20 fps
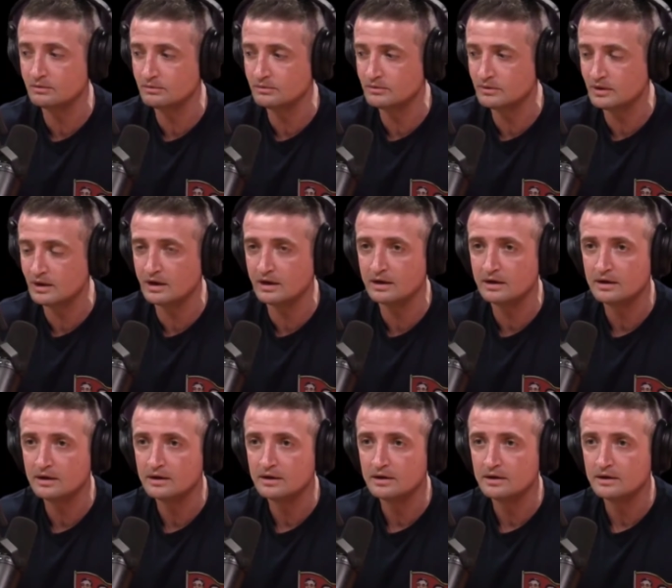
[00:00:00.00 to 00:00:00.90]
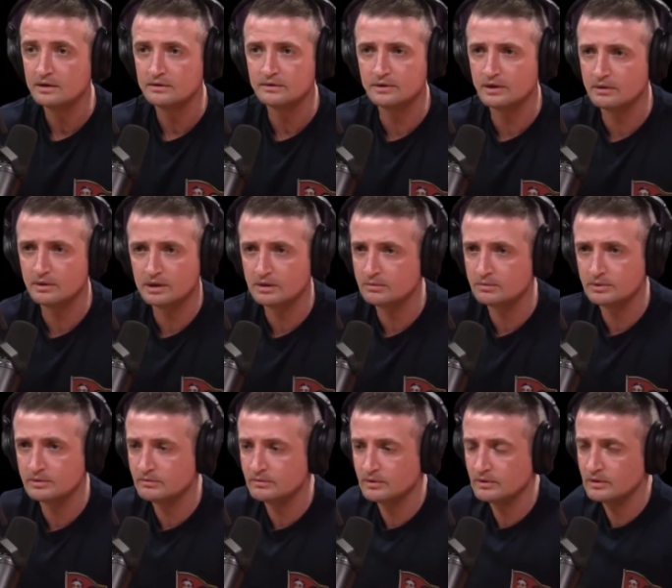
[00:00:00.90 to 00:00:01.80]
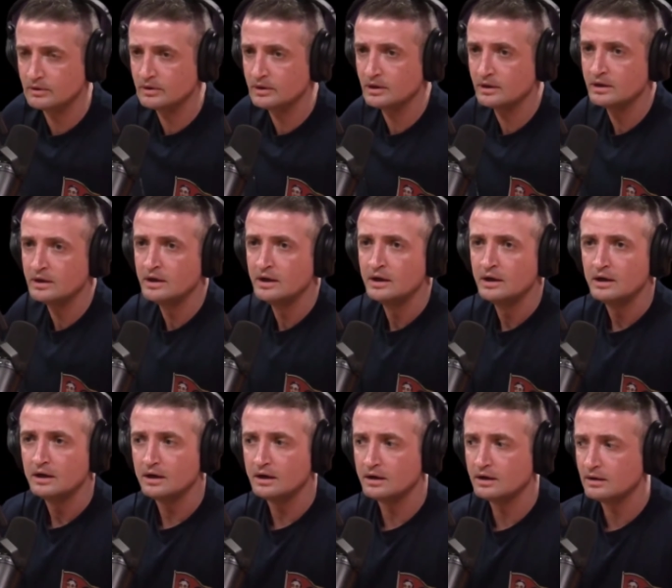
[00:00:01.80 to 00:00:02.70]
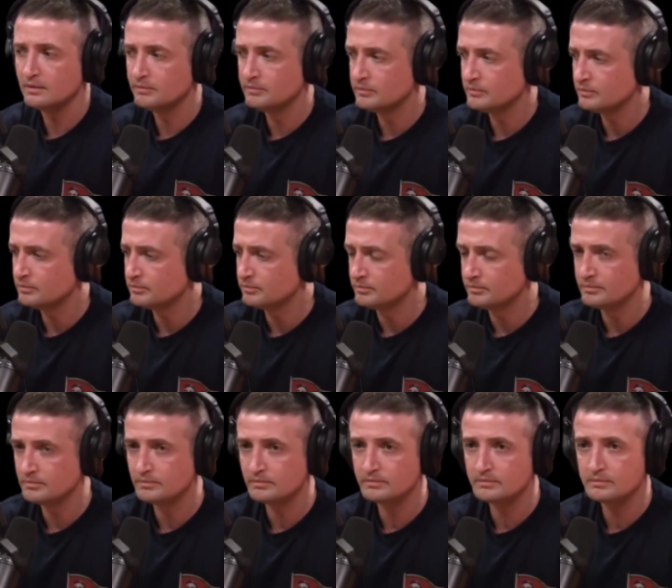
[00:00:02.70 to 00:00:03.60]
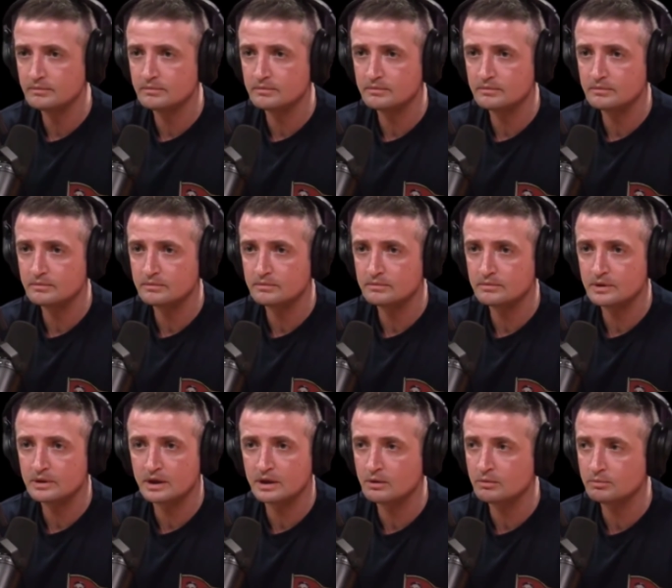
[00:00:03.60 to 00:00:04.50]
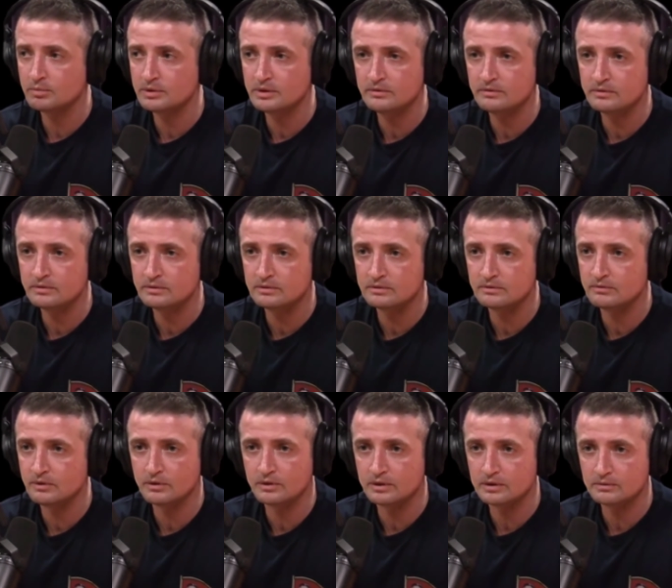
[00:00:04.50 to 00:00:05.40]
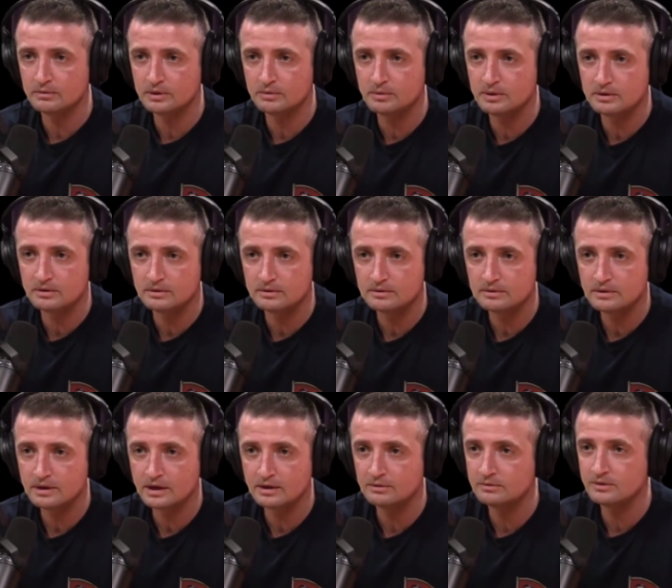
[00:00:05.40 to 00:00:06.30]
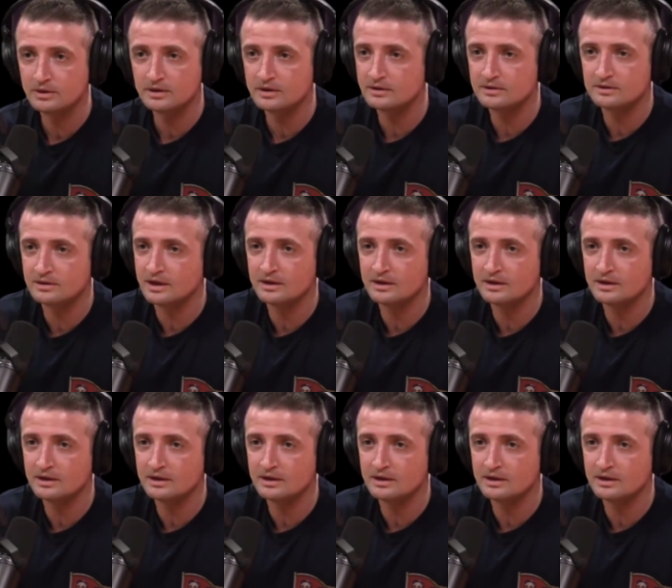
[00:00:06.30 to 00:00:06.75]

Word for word: You don't believe in voting? Is no, I don't believe in voting. Yeah. Um, what does that mean? I don't believe in voting. What do you mean? I don't think it's.